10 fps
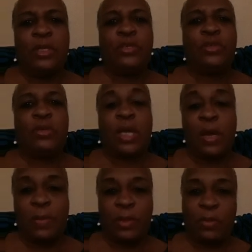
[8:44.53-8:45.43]
So
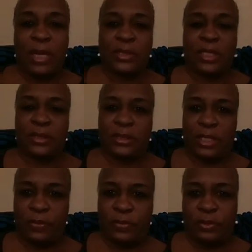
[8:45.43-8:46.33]
y'all better watch
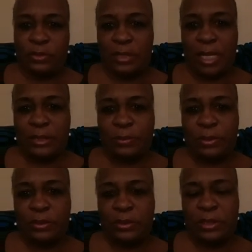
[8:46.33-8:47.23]
yourself in those
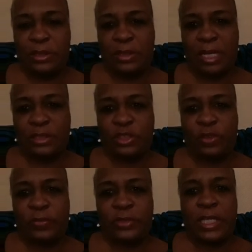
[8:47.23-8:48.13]
hospitals and doctor's
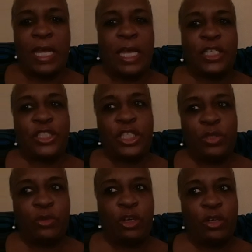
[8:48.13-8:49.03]
office. And she the
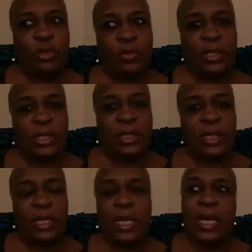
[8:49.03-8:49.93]
only one in
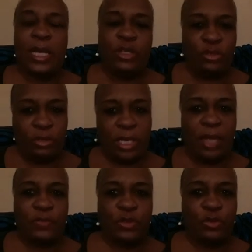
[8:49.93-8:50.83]
there. And you know they
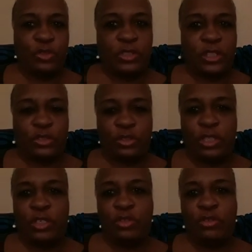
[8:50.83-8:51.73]
have the door shut so
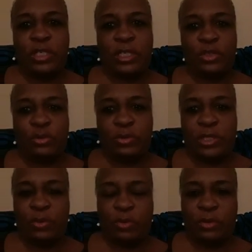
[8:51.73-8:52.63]
they know they could do what
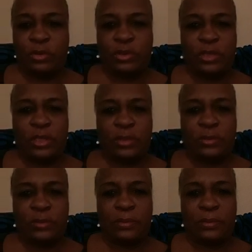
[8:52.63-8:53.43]
they want to you.